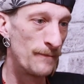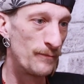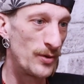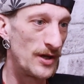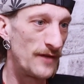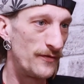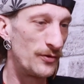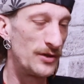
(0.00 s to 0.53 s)

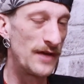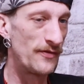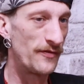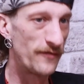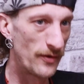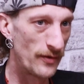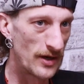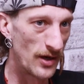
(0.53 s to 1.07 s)
but if you're never
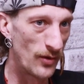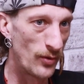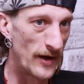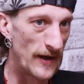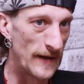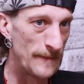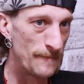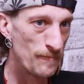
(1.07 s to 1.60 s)
throwing it
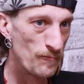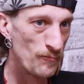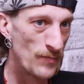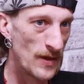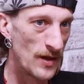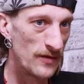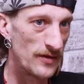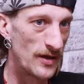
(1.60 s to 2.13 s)
away,
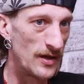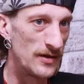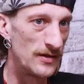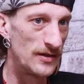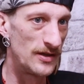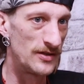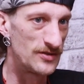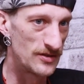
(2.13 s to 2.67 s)

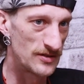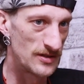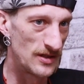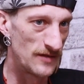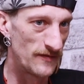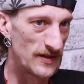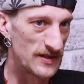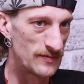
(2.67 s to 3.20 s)
then it's just
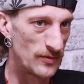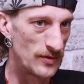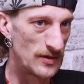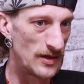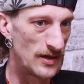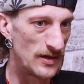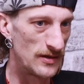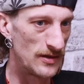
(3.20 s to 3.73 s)
an
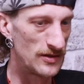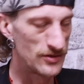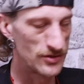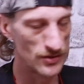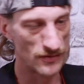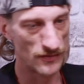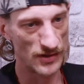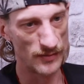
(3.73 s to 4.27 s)
investment and it
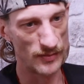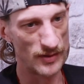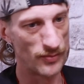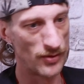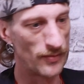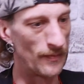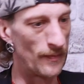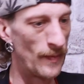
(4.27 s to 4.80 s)
shouldn't really be a
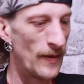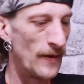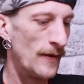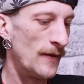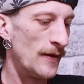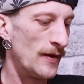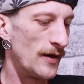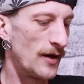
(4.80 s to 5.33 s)
problem.
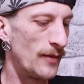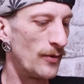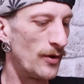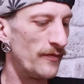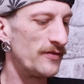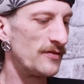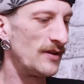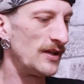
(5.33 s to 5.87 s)
Um,
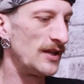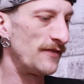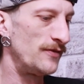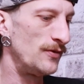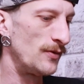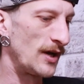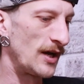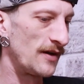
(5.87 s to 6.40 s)
obviously, if
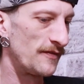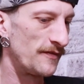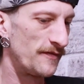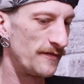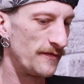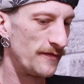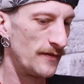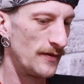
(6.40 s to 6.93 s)
you have
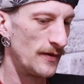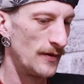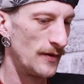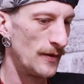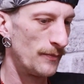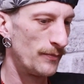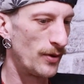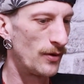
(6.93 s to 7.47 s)

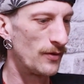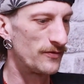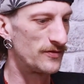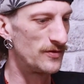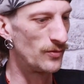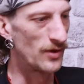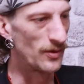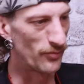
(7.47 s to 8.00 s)

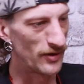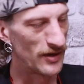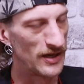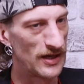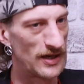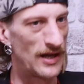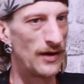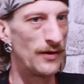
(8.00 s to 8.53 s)
pots you want to bring
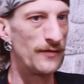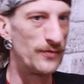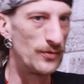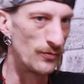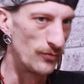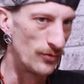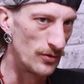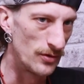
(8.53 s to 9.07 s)
in and out of
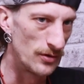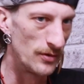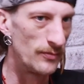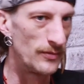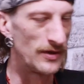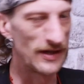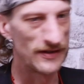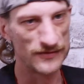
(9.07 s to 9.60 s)
your
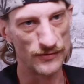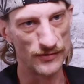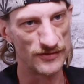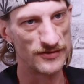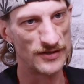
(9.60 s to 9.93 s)
room and that sort of